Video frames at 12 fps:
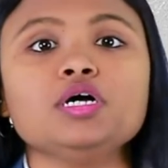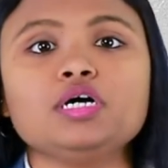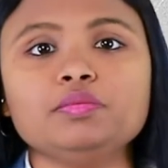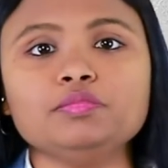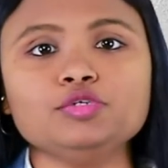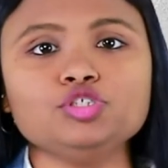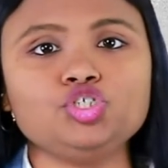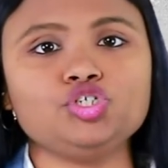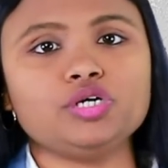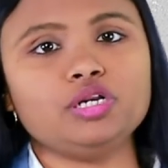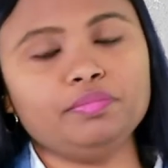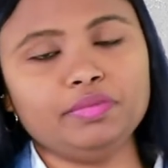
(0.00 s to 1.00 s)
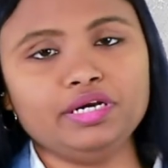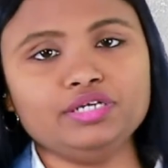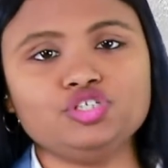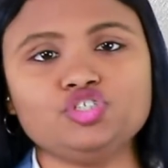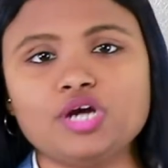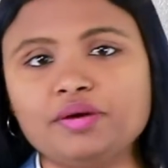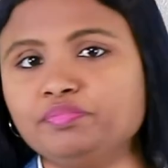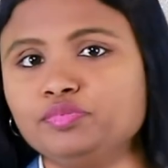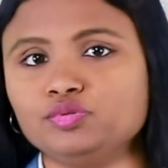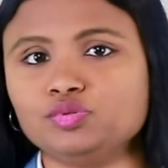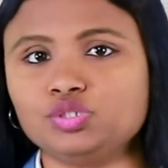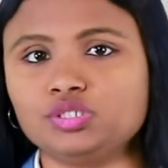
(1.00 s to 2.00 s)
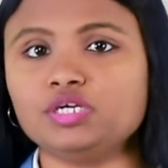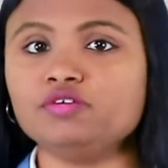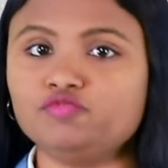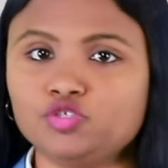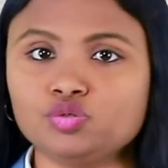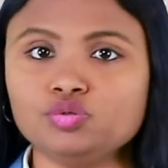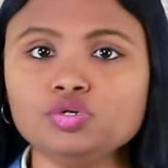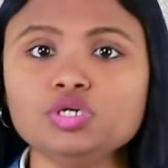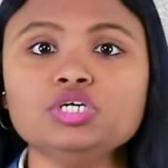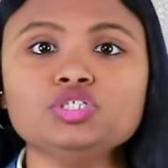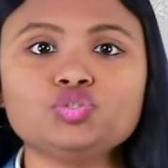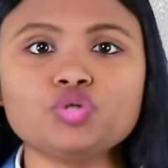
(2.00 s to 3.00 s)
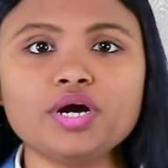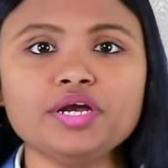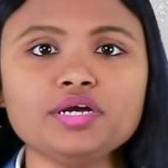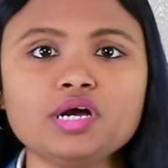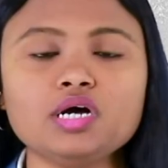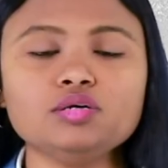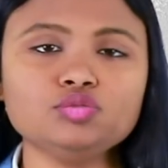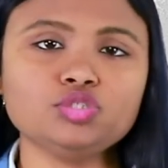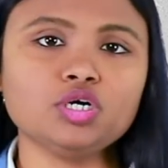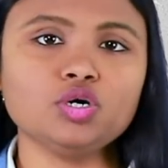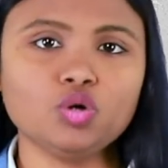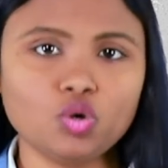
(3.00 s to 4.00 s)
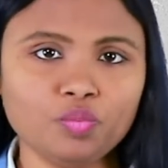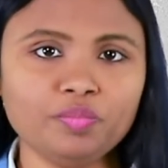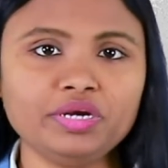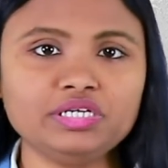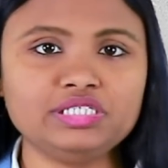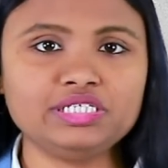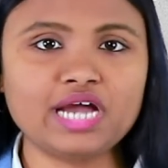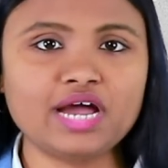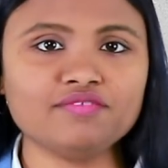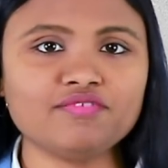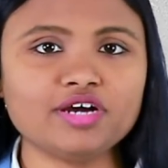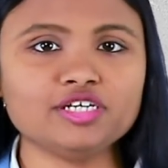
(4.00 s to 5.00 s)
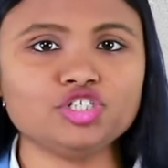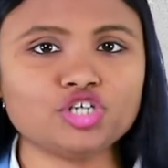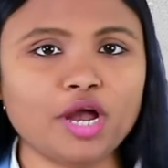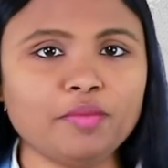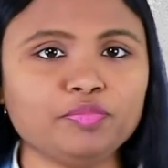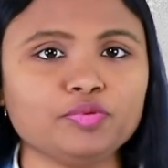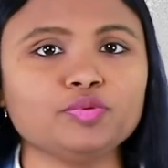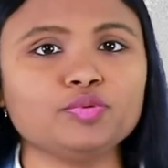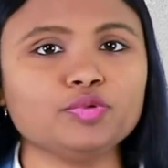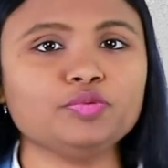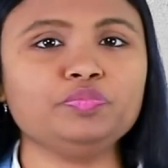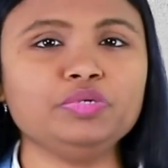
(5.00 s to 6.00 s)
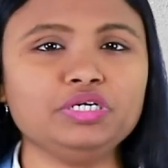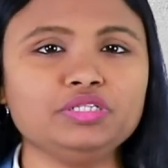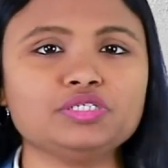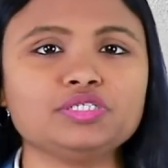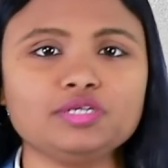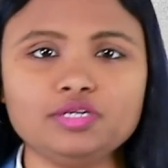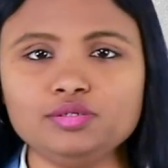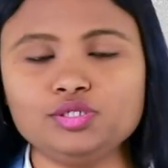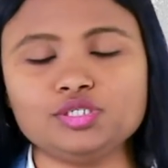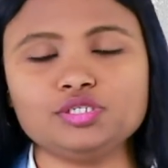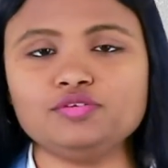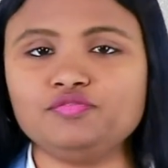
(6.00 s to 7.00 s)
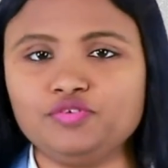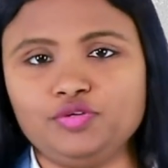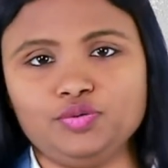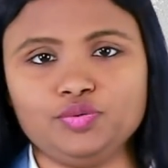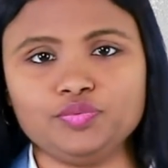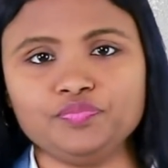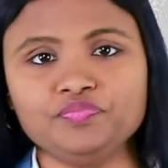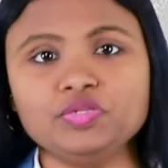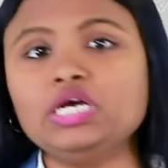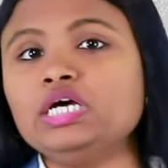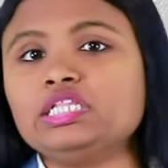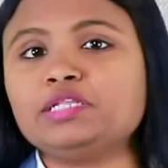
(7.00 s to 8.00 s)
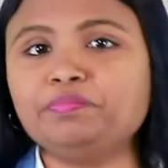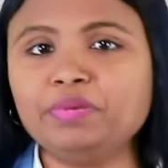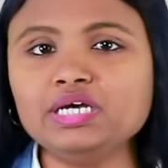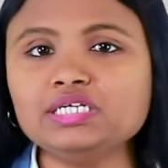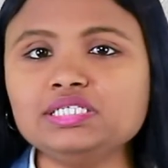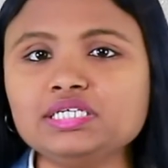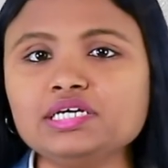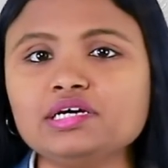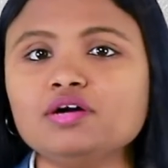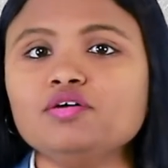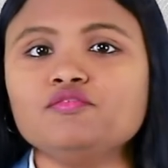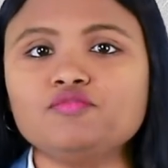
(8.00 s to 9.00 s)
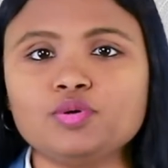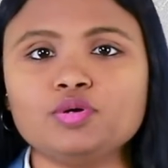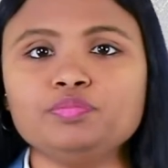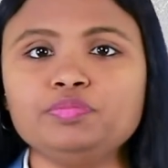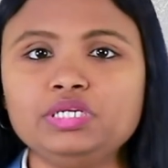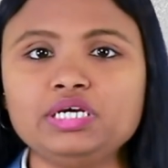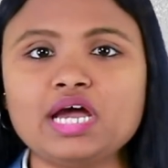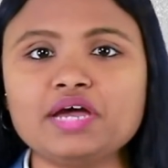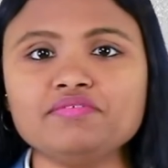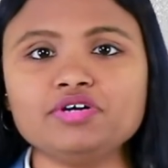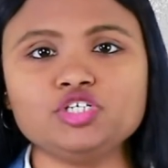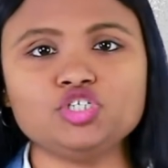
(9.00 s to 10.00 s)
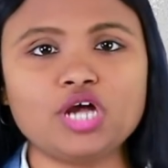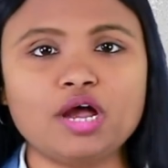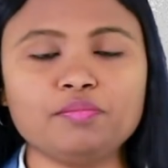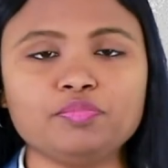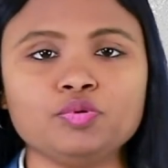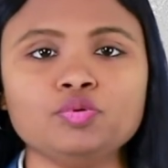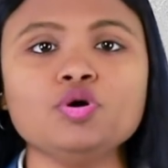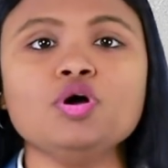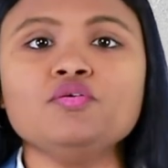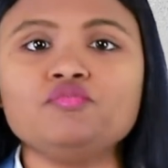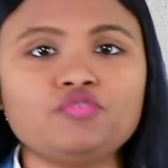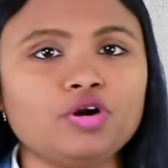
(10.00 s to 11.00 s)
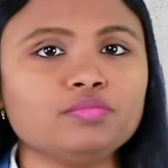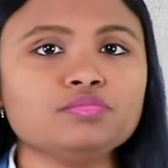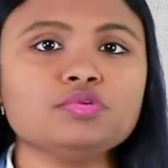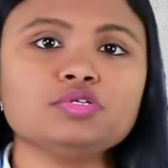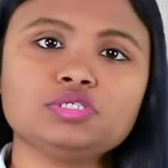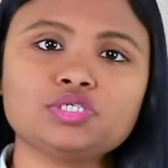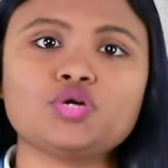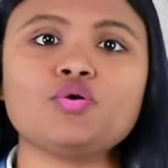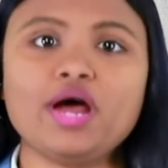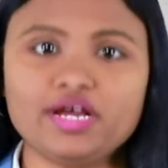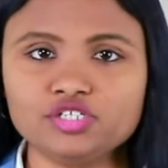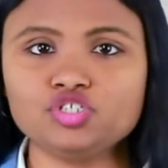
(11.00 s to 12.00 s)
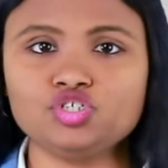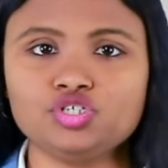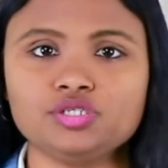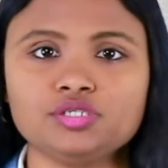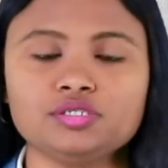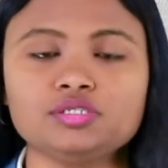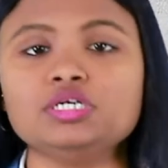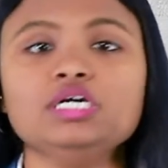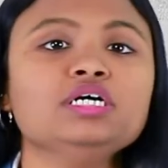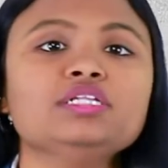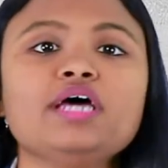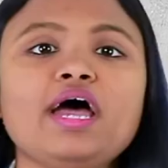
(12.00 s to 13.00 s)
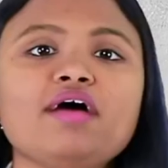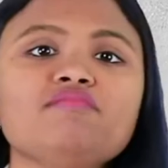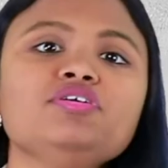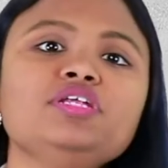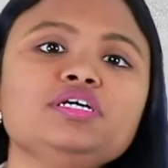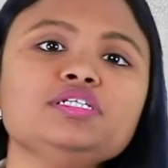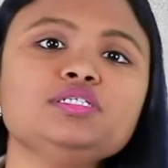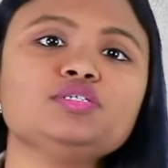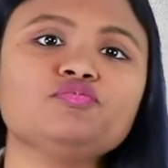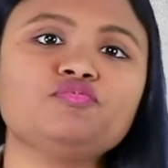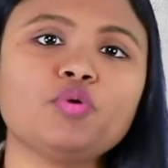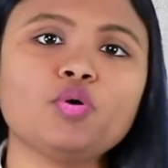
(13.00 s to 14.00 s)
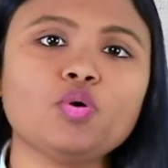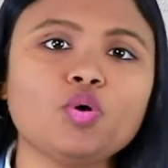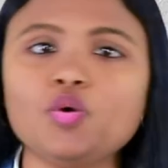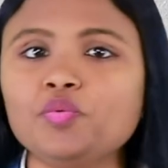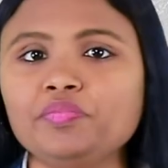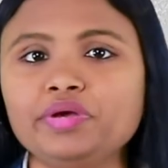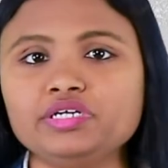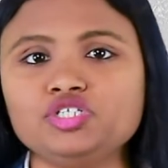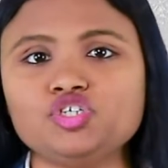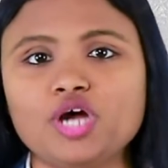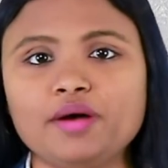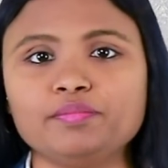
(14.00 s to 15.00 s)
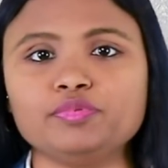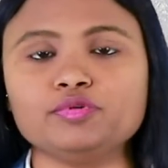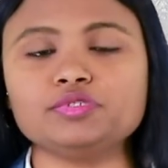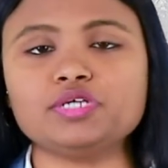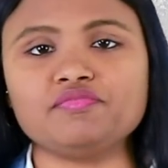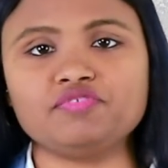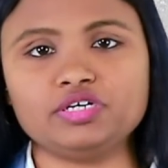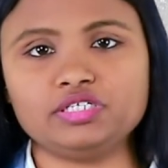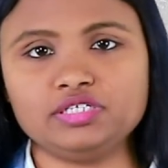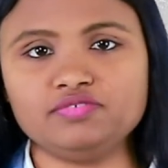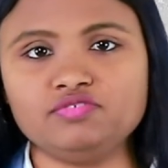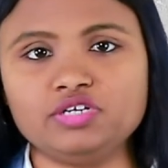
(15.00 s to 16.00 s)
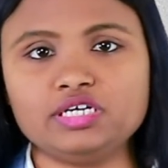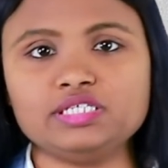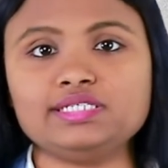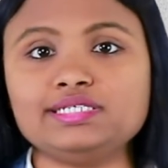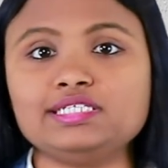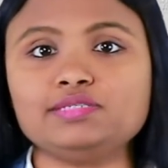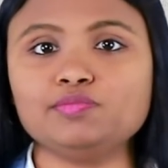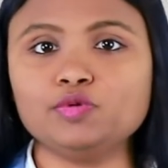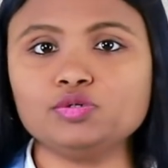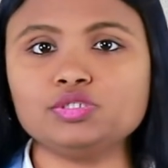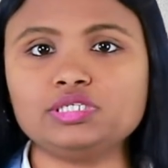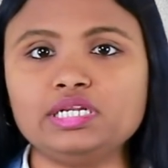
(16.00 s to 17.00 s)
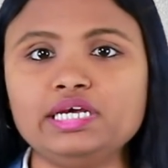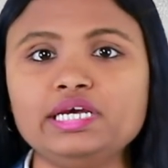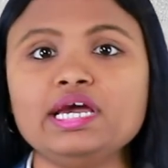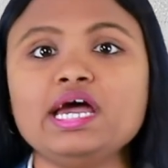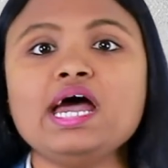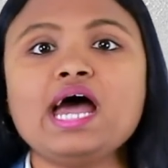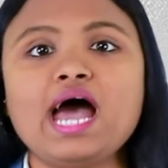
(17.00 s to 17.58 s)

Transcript: commercial made shampoos. If so, trying out a homemade DIY shampoo could be the solution for you. The basic for DIY shampoo from scratch. The evidence for homemade shampoos effectiveness is mostly